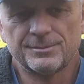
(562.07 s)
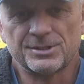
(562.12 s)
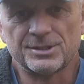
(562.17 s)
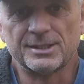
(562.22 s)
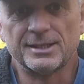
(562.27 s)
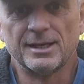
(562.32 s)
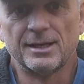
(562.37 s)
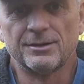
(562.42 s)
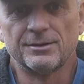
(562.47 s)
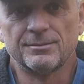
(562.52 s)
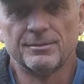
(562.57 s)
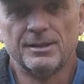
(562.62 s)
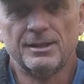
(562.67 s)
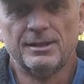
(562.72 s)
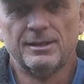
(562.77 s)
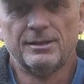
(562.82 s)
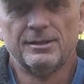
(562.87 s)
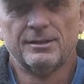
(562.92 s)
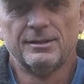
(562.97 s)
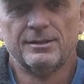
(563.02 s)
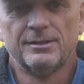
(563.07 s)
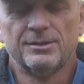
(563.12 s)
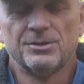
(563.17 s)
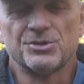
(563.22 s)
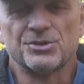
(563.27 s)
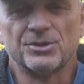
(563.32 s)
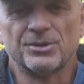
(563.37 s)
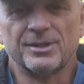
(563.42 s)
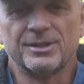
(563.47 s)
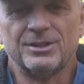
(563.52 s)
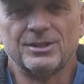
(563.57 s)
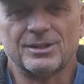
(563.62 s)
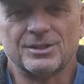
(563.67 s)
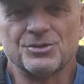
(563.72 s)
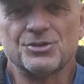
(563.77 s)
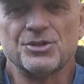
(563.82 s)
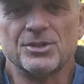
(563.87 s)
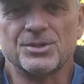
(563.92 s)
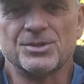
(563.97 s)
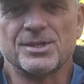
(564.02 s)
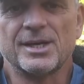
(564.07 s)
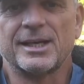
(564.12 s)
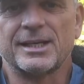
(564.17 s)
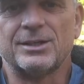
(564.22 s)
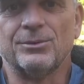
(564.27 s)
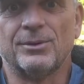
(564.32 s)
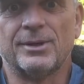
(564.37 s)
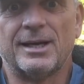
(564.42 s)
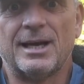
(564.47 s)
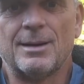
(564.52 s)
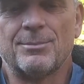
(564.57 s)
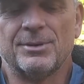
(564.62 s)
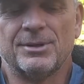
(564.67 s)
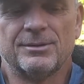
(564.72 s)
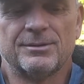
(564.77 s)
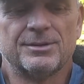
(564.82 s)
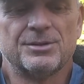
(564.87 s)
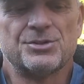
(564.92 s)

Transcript: together so that you can see exactly what happened,